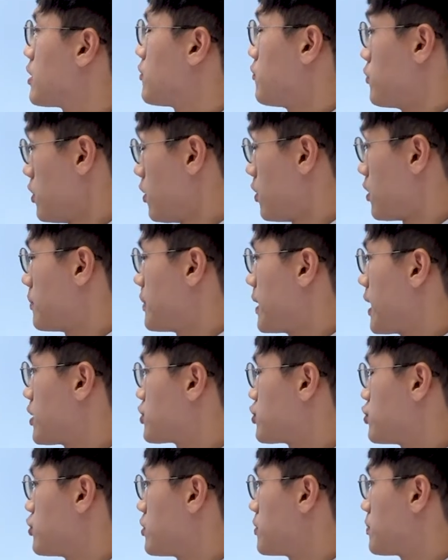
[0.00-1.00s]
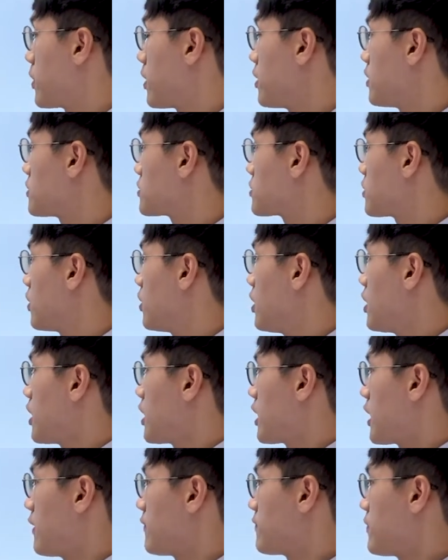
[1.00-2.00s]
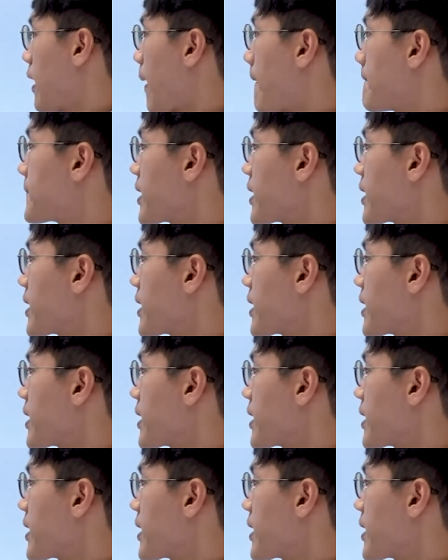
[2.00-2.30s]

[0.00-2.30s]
real and imaginary part. So if I